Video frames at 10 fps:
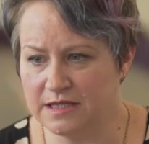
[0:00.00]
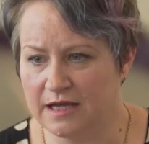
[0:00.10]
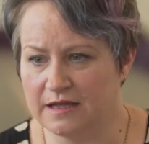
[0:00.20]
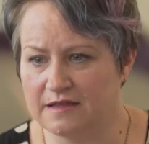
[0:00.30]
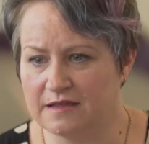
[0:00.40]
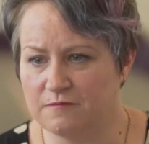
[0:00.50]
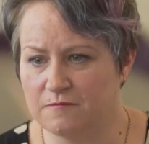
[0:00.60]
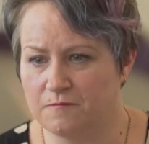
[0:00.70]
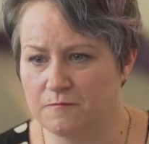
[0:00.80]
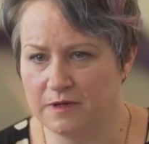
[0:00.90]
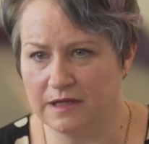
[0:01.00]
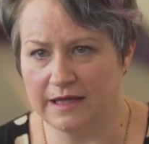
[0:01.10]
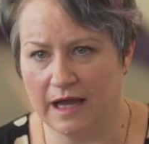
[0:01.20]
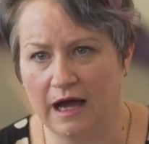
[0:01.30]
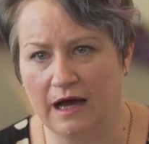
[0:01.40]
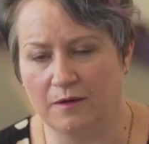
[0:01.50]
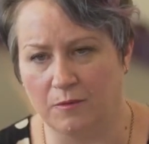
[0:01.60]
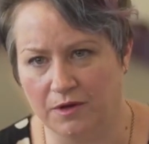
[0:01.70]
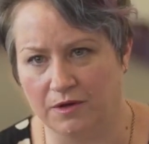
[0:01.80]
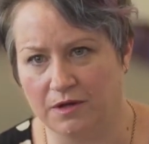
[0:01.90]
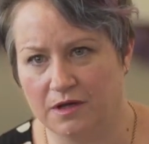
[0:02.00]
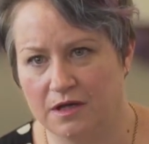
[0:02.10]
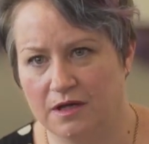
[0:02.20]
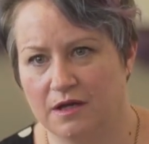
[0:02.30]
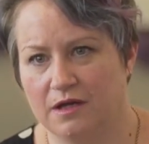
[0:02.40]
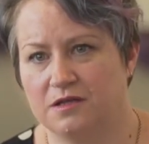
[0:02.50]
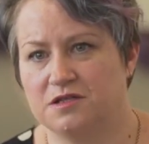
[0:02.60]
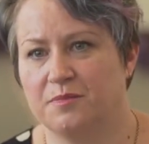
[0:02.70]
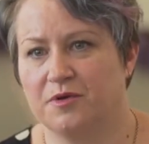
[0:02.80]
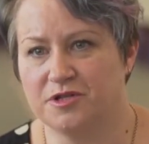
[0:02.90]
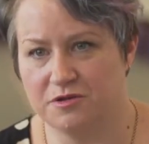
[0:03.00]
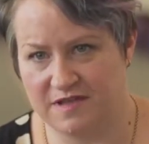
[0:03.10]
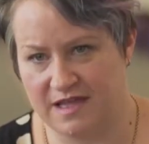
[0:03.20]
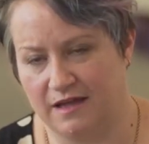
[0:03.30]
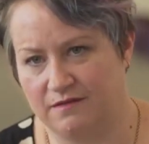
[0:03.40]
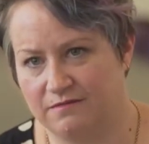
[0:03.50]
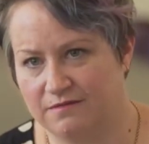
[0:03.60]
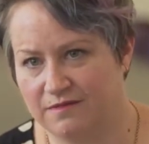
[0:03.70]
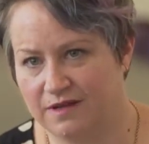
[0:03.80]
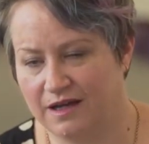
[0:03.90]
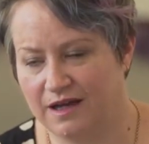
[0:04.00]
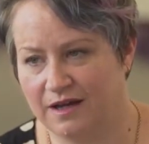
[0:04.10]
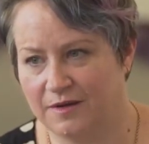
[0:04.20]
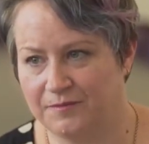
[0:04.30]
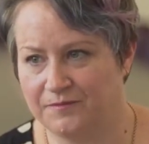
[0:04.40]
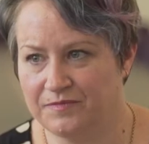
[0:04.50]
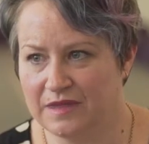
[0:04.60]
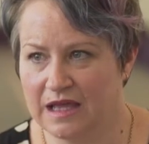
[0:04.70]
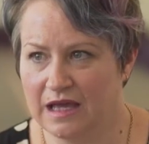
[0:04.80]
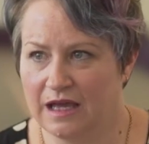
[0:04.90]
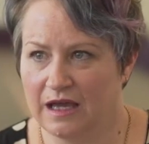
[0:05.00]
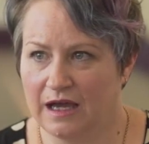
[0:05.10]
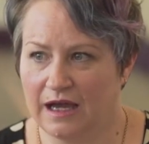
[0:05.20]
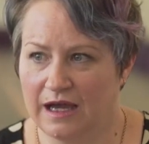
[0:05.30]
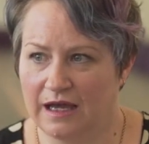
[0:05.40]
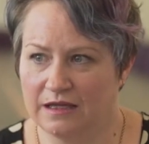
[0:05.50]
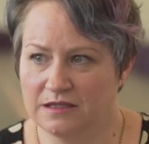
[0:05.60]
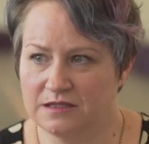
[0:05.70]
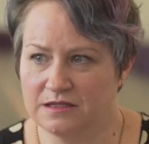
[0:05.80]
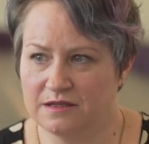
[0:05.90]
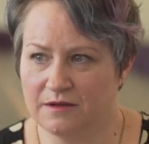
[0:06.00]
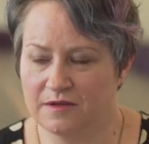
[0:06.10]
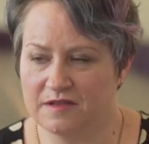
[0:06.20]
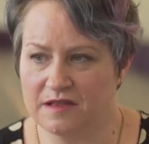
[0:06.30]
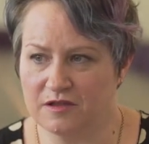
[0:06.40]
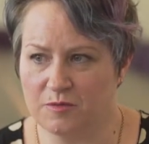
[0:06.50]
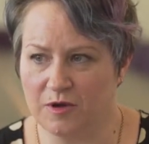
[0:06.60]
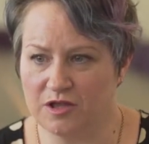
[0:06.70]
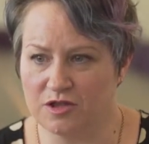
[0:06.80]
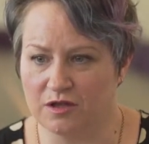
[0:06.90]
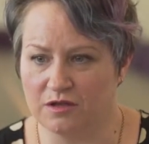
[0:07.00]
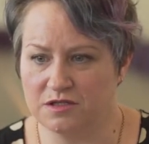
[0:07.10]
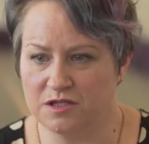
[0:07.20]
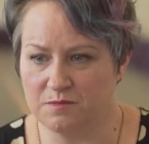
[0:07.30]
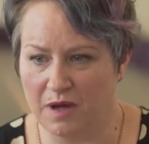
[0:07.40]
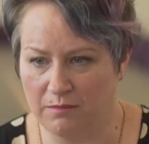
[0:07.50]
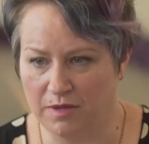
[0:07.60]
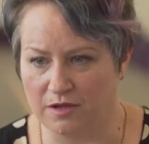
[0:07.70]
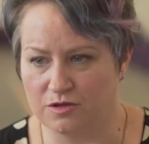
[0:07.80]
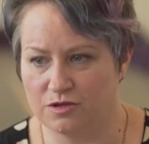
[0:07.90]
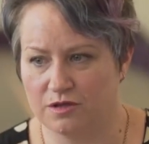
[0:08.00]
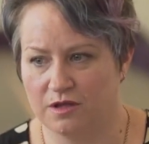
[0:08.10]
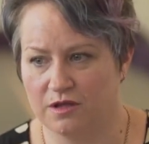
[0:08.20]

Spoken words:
takes really hard work to produce that. And there is such pressure to publish